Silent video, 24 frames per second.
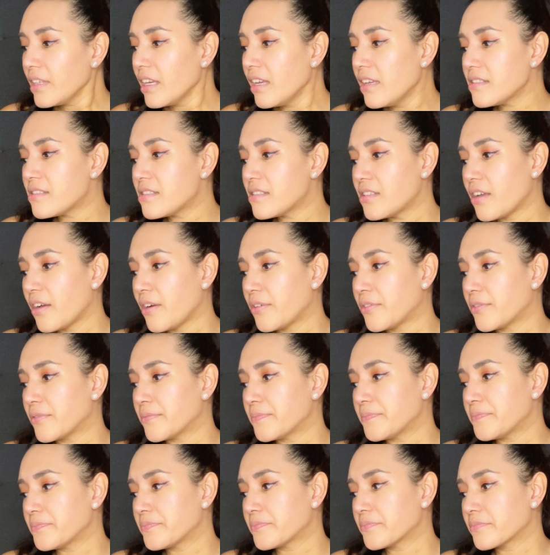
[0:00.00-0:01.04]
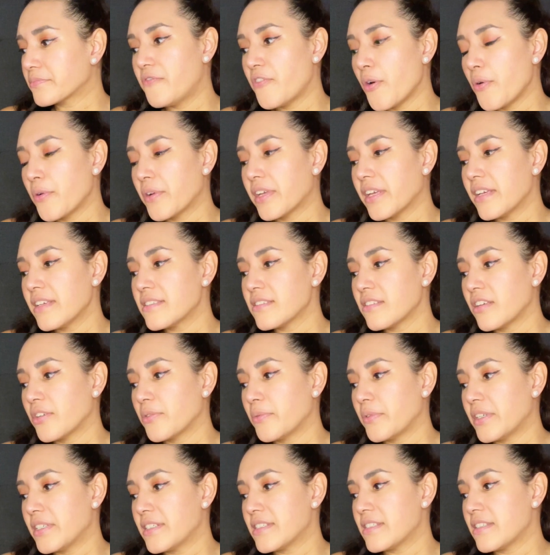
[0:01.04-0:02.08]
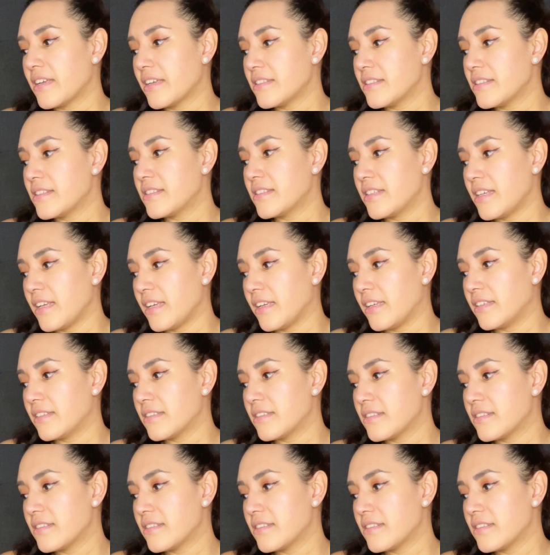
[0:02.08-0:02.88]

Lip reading: So focus on what is unseen,